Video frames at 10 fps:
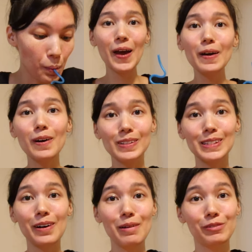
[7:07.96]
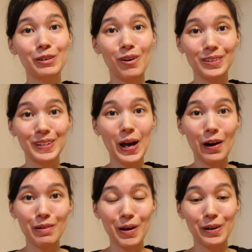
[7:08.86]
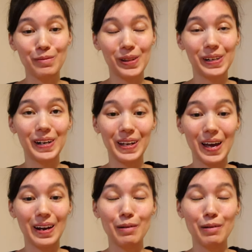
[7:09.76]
And also, I'm rewatching How I Met Your Mother again.